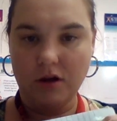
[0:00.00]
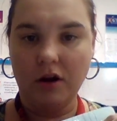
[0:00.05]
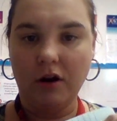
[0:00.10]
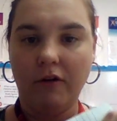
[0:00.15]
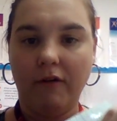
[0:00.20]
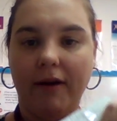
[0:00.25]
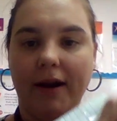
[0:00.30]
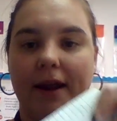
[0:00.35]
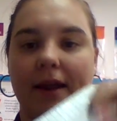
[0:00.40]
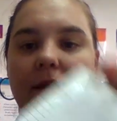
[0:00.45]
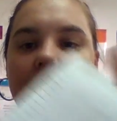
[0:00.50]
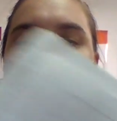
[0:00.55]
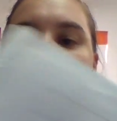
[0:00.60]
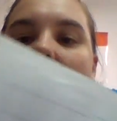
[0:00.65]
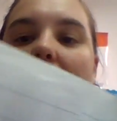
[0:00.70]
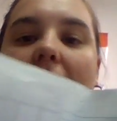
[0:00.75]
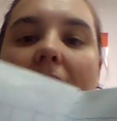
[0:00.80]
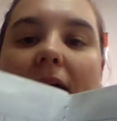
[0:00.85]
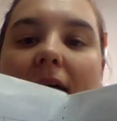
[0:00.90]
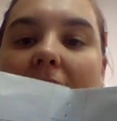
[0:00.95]
All right,
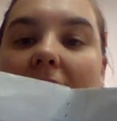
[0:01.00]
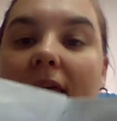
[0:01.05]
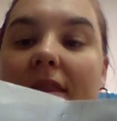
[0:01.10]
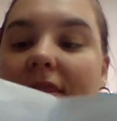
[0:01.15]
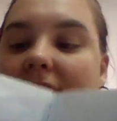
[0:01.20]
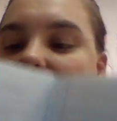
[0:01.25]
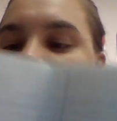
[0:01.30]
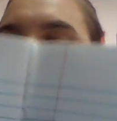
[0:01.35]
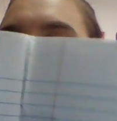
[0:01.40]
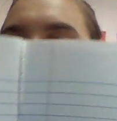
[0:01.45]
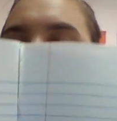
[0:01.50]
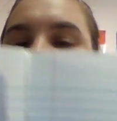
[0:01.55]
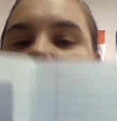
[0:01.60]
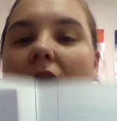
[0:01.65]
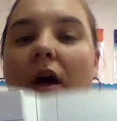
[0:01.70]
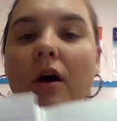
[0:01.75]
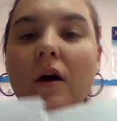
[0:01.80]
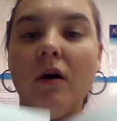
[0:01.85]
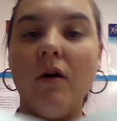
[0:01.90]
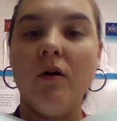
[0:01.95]
and there we
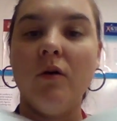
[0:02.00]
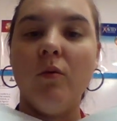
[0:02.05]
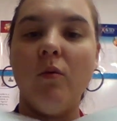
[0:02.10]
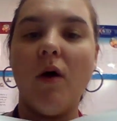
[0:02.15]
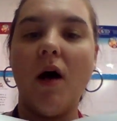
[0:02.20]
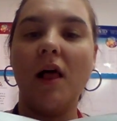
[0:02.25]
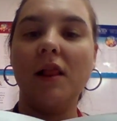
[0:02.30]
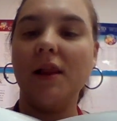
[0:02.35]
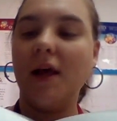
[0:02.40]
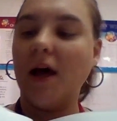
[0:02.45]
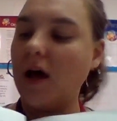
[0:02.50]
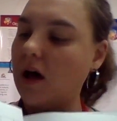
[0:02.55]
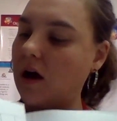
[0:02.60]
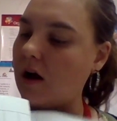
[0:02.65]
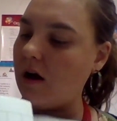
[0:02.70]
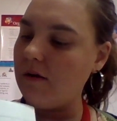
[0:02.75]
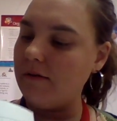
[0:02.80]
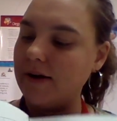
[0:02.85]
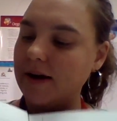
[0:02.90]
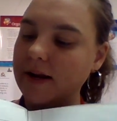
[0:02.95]
go. Voila,
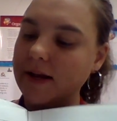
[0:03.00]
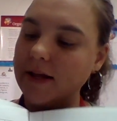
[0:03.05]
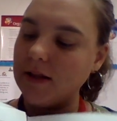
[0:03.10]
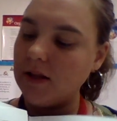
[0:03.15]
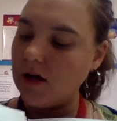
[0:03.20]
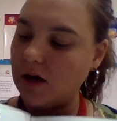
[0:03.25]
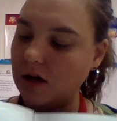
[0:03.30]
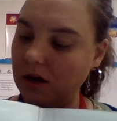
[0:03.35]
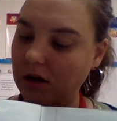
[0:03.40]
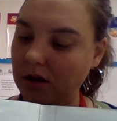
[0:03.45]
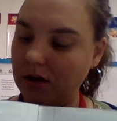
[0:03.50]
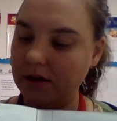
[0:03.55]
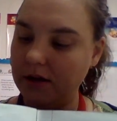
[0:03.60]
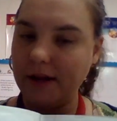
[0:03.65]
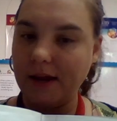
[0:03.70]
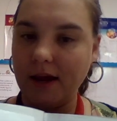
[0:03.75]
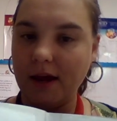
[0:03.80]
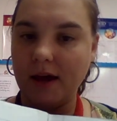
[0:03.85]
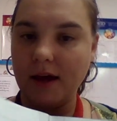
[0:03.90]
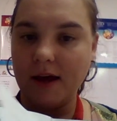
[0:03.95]
our reading log.
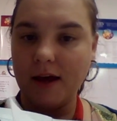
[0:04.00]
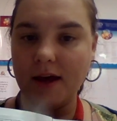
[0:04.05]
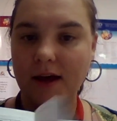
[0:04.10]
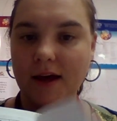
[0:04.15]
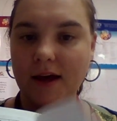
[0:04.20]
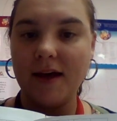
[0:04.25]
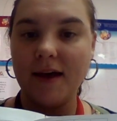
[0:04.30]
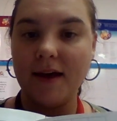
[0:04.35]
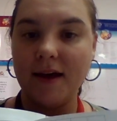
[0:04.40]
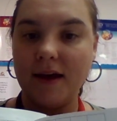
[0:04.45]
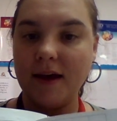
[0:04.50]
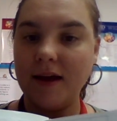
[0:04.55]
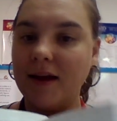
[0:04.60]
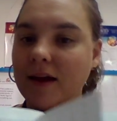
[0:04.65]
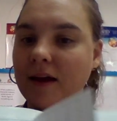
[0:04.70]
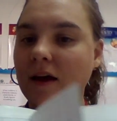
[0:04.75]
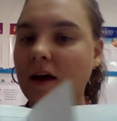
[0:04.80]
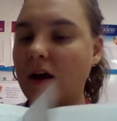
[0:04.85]
Yay.